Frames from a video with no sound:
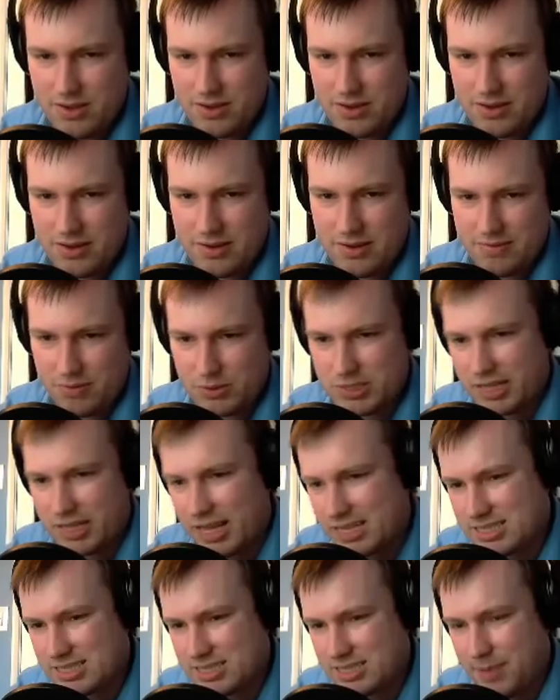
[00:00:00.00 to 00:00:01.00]
Unfortunately, it
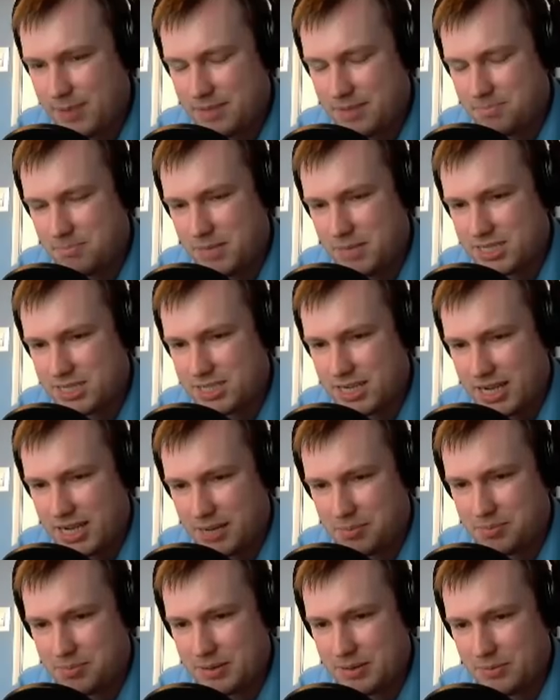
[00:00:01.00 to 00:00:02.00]
hasn't sped much
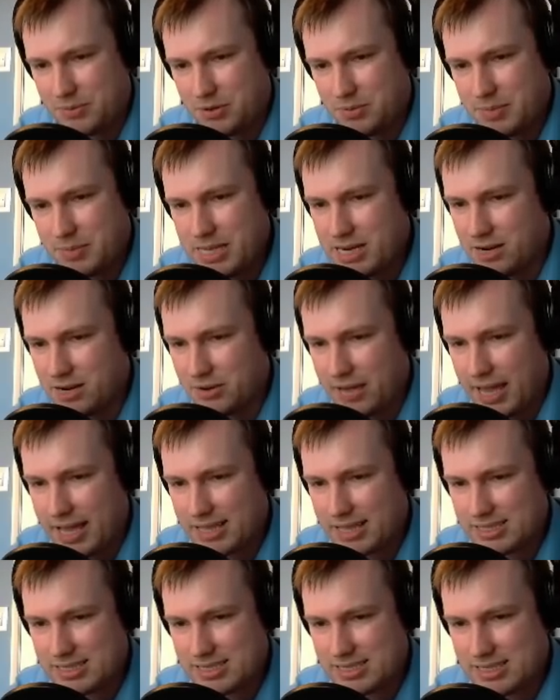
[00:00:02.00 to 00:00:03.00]
up, but it will mean I'll
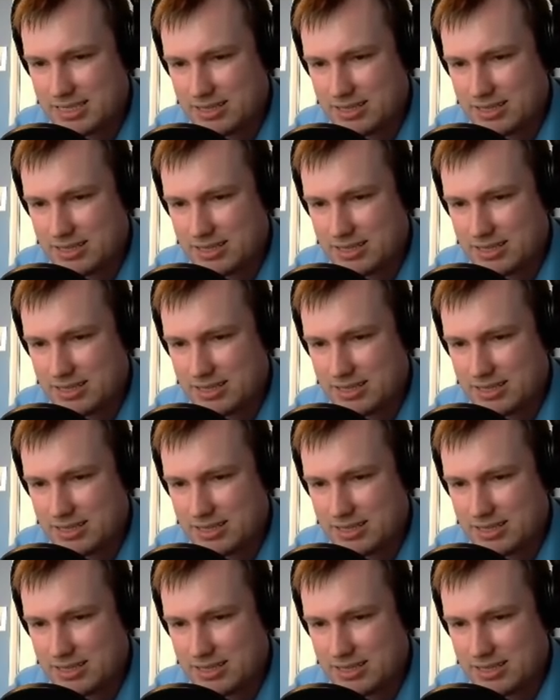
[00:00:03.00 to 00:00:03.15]
get